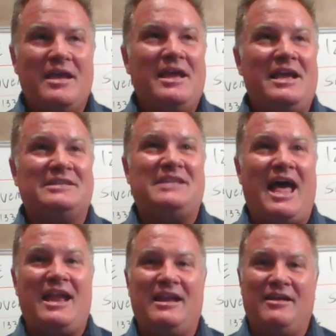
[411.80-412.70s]
is
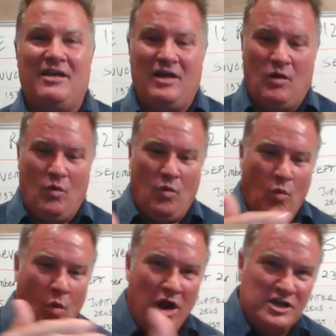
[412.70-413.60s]
that
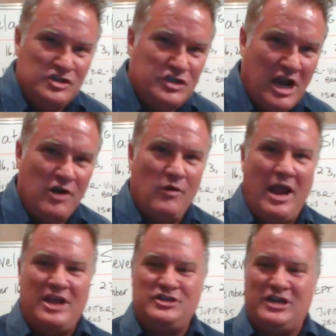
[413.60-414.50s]
one
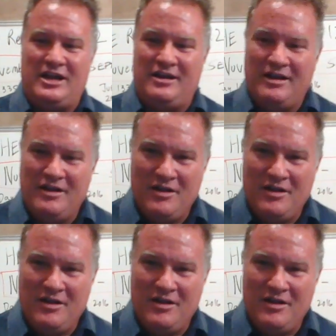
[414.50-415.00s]
generation